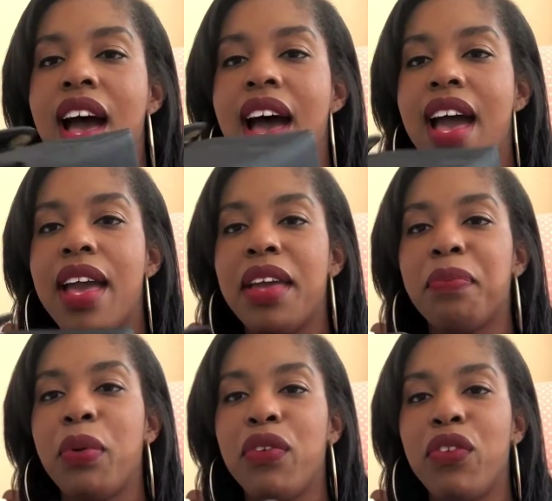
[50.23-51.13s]
I
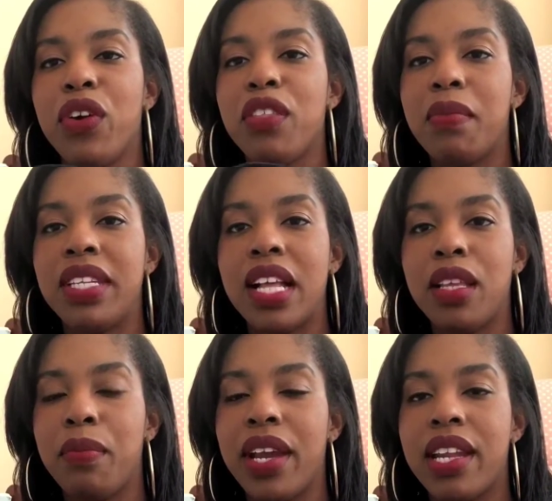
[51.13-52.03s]
prefer the
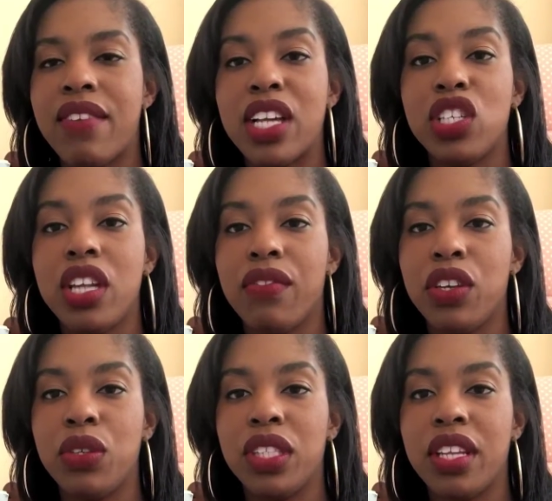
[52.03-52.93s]
Medela brand. I've actually never
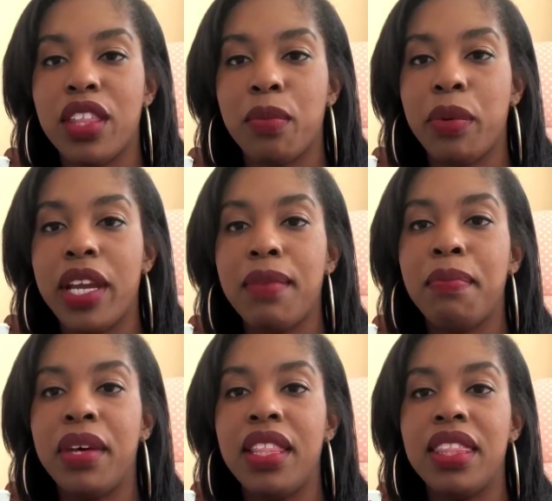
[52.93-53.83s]
used another
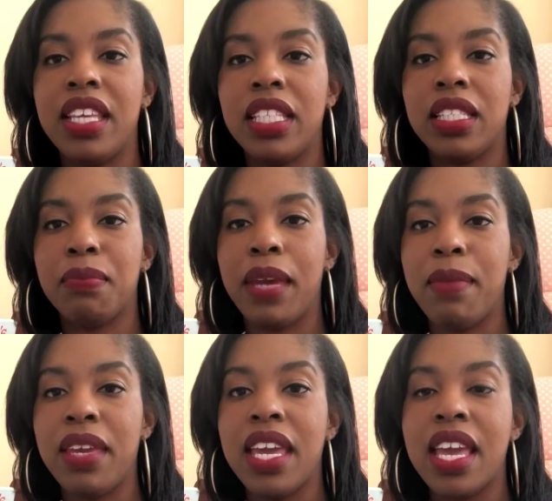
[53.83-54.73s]
brand, but this
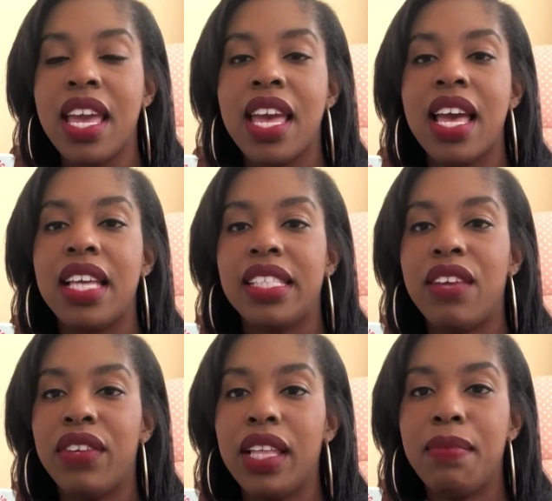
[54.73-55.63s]
baby has
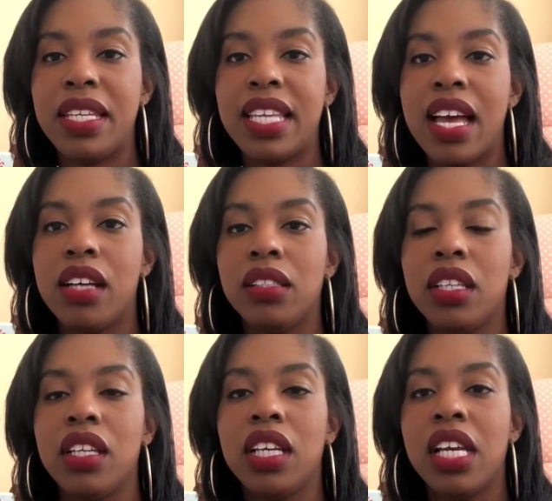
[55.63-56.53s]
never let me
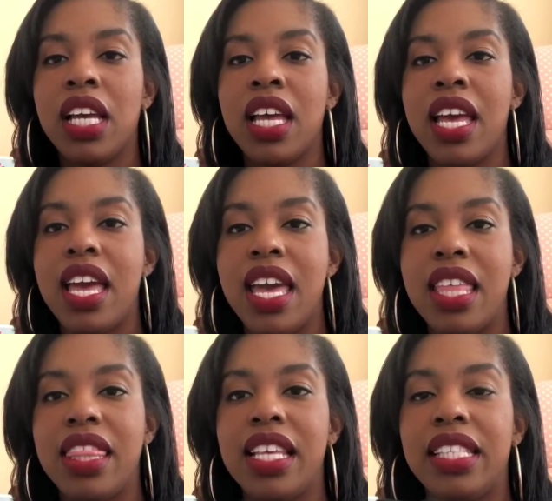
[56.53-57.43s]
down,
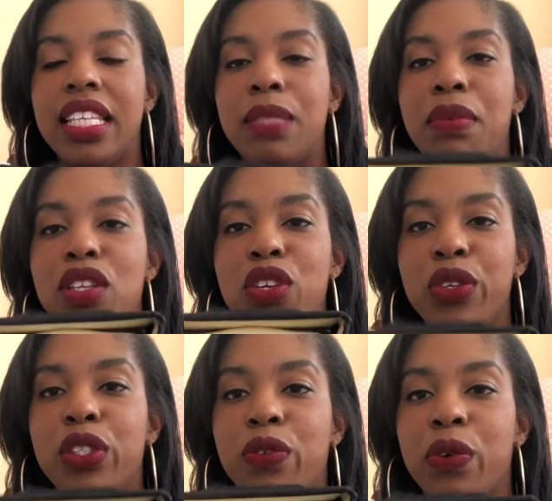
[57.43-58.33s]
and this has been
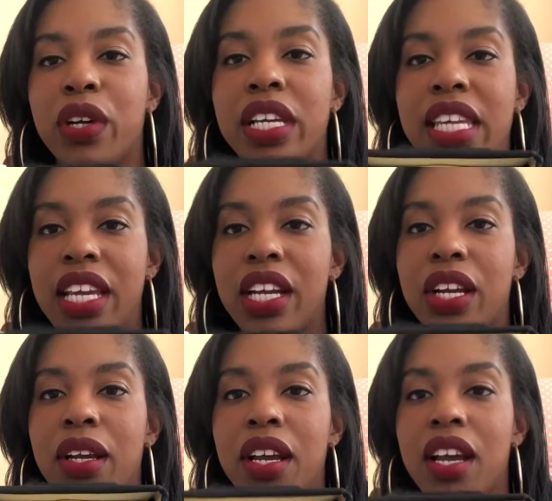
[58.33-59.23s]
used for a
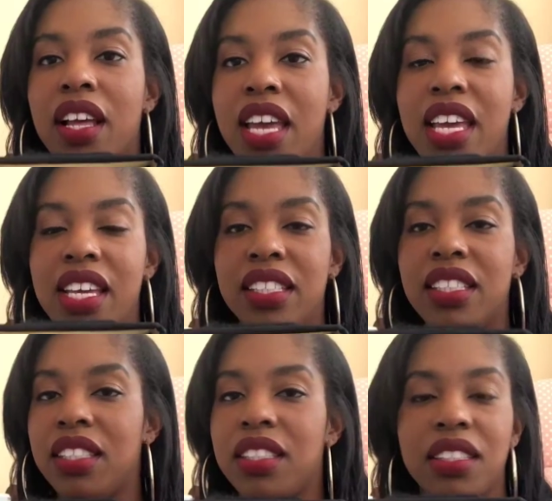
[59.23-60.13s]
year.
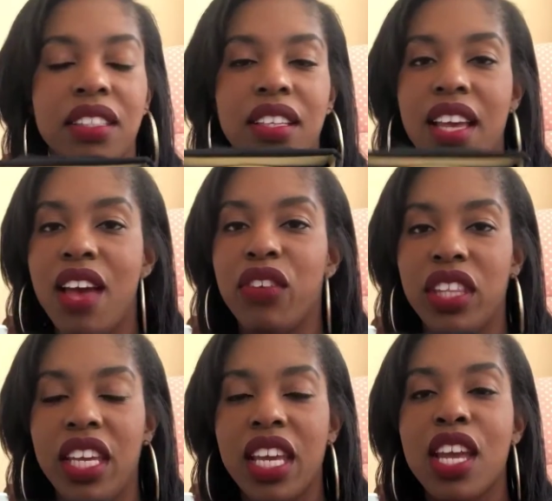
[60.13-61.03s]
It's
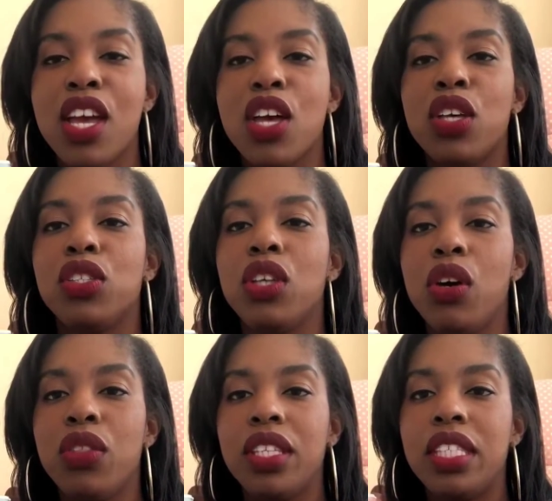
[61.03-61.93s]
everything.
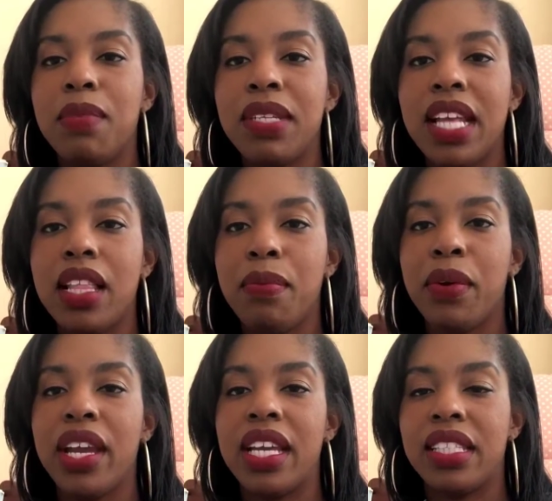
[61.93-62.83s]
So this is the Medela
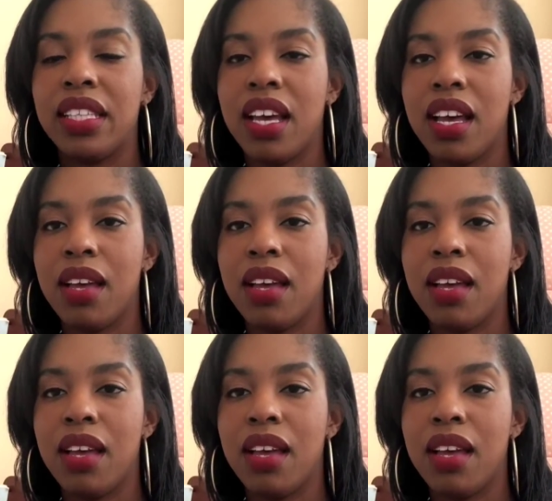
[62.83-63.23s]
brand.